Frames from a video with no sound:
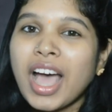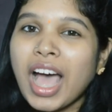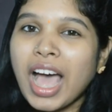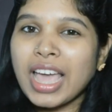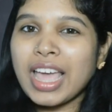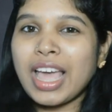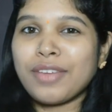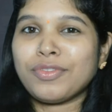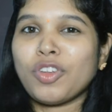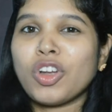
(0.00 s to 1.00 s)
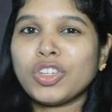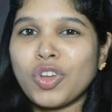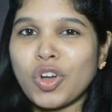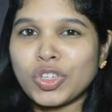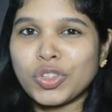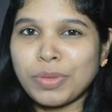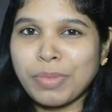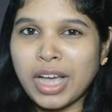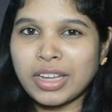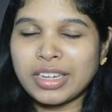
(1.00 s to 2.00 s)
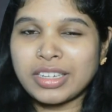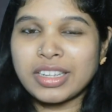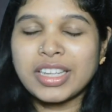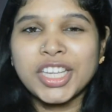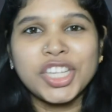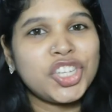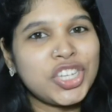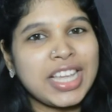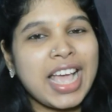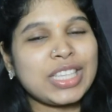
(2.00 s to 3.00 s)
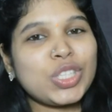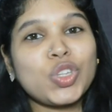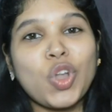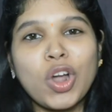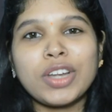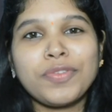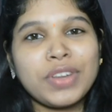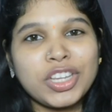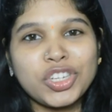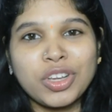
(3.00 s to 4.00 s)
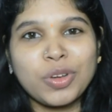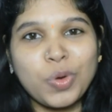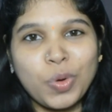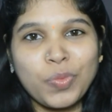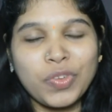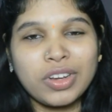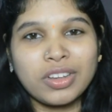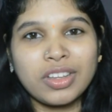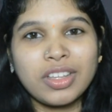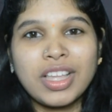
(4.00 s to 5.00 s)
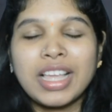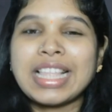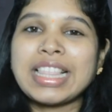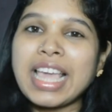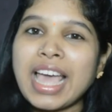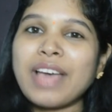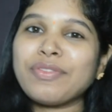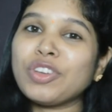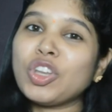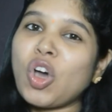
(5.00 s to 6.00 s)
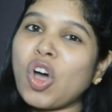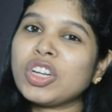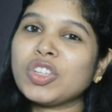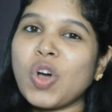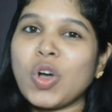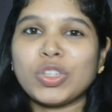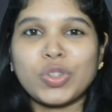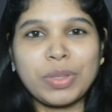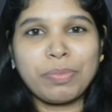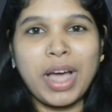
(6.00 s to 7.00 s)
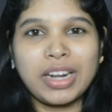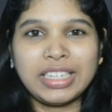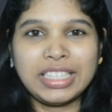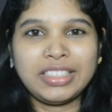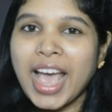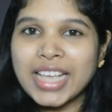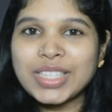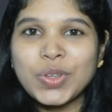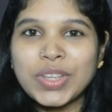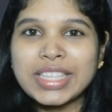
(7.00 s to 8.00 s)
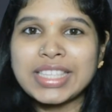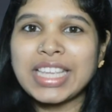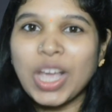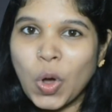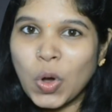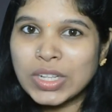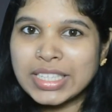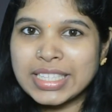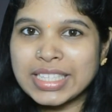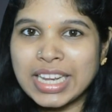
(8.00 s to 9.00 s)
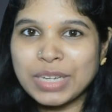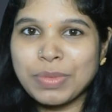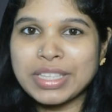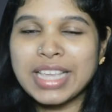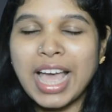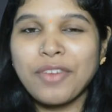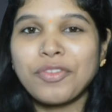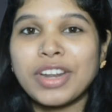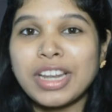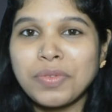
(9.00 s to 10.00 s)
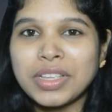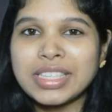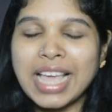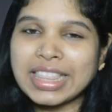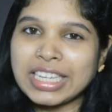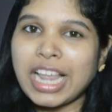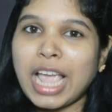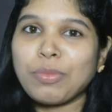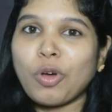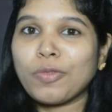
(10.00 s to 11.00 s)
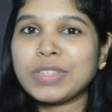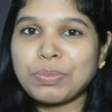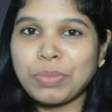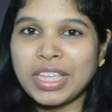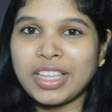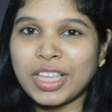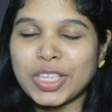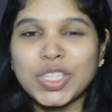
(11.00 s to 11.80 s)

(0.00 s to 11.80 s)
I have not gone to the market. She has not finished her homework. They have not gone to the party. As you can see, all these statements have relevance at the time of speaking.